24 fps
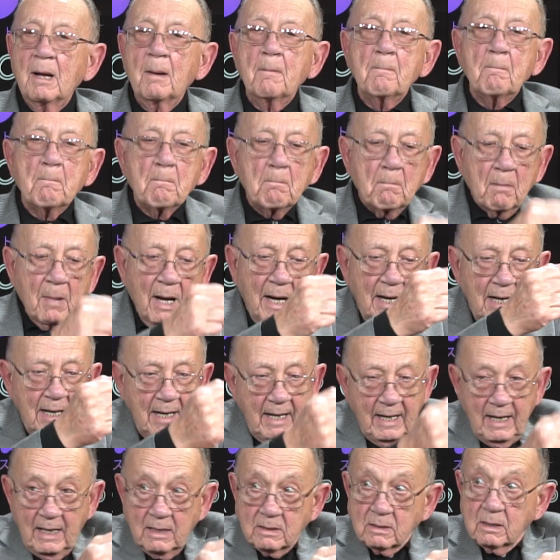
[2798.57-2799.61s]
my
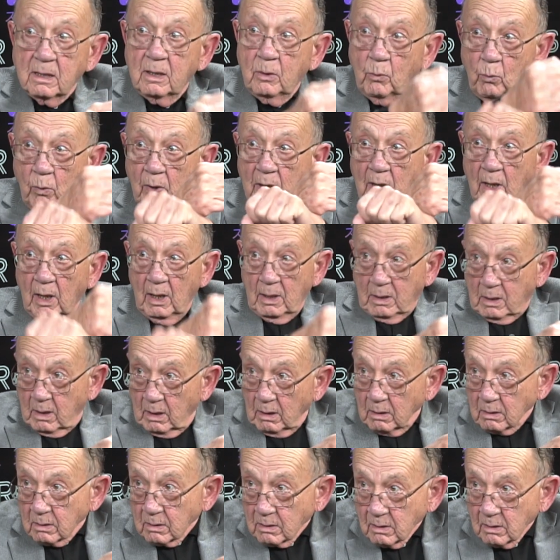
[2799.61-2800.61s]
hands, he went like this.